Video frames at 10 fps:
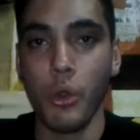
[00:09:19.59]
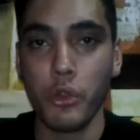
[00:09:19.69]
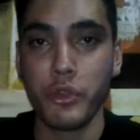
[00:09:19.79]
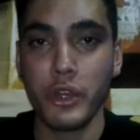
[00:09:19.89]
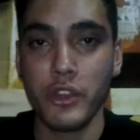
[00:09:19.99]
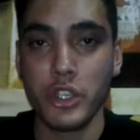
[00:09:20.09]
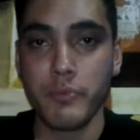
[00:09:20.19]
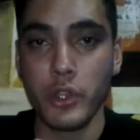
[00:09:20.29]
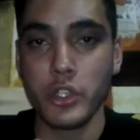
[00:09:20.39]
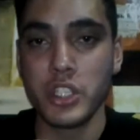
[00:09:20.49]
all three of
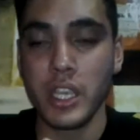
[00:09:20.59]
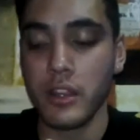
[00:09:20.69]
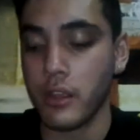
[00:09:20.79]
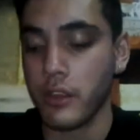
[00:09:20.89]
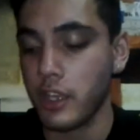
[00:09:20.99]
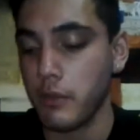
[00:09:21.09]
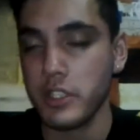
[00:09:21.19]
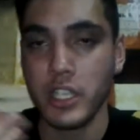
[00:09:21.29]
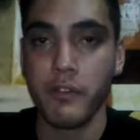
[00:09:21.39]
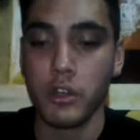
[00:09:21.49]
those modes together. I think you'll
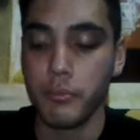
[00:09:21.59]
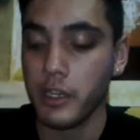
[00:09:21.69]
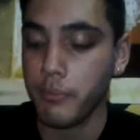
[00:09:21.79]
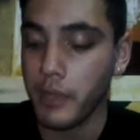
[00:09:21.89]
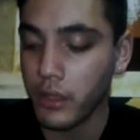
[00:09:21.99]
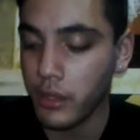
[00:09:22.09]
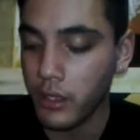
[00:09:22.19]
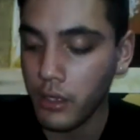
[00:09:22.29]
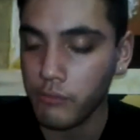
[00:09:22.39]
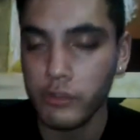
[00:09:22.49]
be saving on a bit of buck
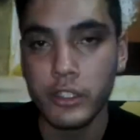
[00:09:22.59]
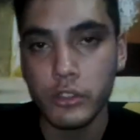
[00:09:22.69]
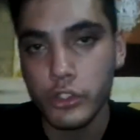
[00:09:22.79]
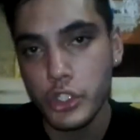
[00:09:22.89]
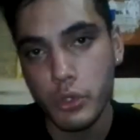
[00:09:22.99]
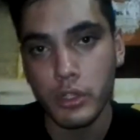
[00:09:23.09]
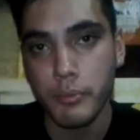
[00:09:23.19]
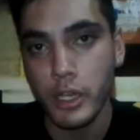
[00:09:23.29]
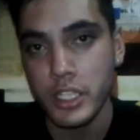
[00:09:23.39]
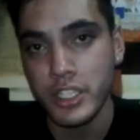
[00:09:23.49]
there. I'm really not too sure what
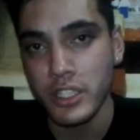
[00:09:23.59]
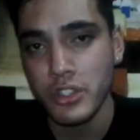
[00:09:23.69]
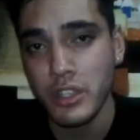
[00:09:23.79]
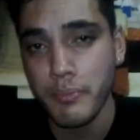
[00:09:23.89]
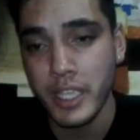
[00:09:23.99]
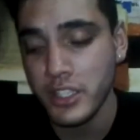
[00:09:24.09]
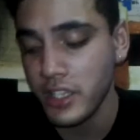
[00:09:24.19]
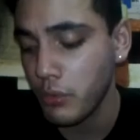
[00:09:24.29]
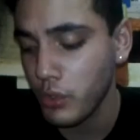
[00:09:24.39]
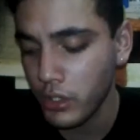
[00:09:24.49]
the pricing is on the
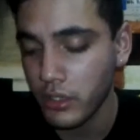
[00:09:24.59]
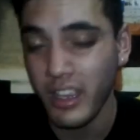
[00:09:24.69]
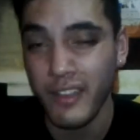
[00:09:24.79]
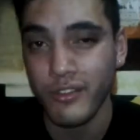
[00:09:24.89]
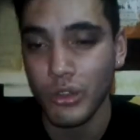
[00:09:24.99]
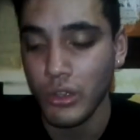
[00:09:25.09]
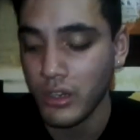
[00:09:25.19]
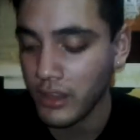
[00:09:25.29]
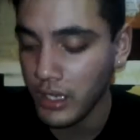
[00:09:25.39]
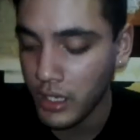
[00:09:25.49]
PS Network, because I have not
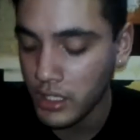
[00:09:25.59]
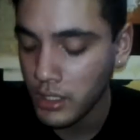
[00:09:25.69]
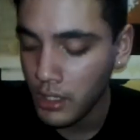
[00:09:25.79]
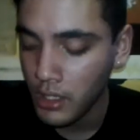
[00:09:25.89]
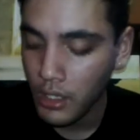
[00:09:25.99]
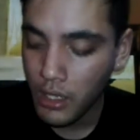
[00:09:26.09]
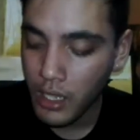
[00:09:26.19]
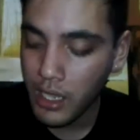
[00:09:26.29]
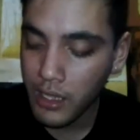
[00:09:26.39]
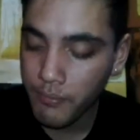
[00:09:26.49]
got it there yet.
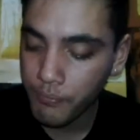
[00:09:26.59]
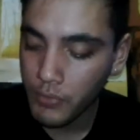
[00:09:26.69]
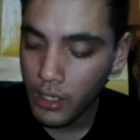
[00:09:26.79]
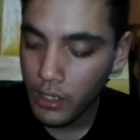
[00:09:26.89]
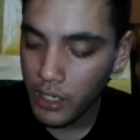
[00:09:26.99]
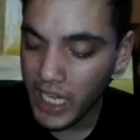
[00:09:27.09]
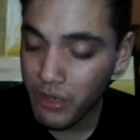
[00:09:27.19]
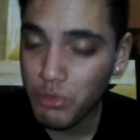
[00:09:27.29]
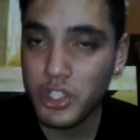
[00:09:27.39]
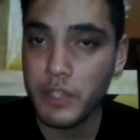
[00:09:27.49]

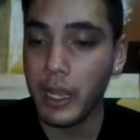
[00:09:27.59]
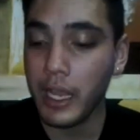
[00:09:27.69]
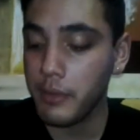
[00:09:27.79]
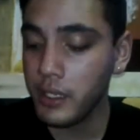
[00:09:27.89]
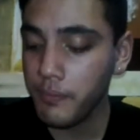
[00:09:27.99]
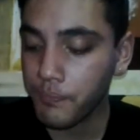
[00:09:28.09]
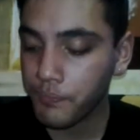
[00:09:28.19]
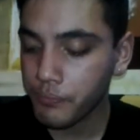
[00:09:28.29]
Anyone wants to play me,